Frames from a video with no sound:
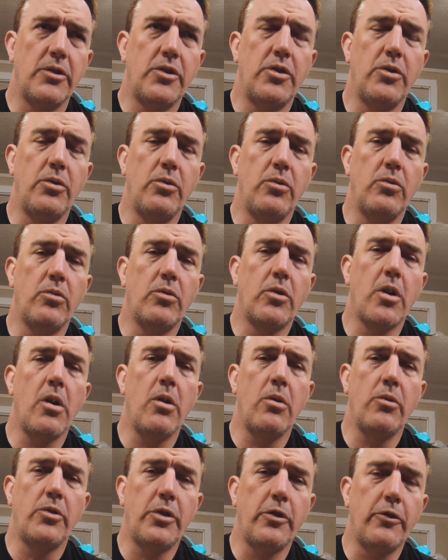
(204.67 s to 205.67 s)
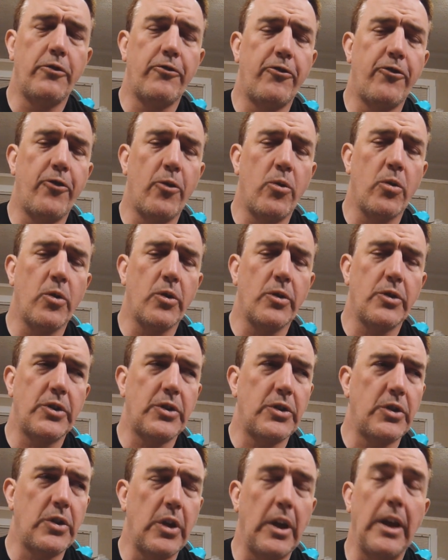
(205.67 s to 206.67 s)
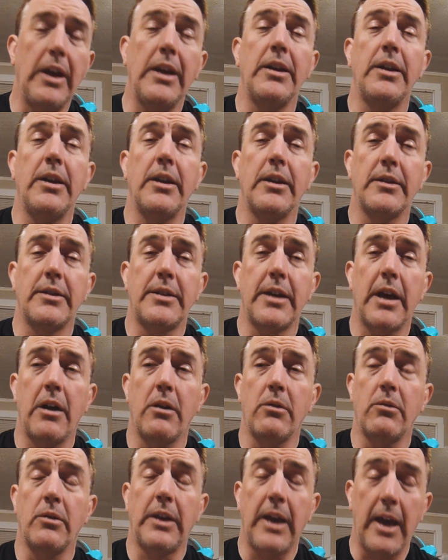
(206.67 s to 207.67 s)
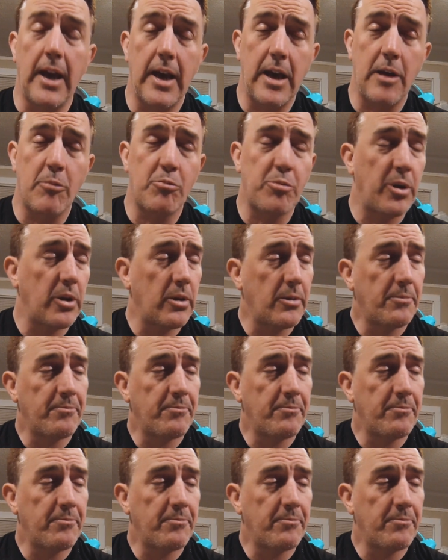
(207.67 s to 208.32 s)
to go to Fort Indiantown Gap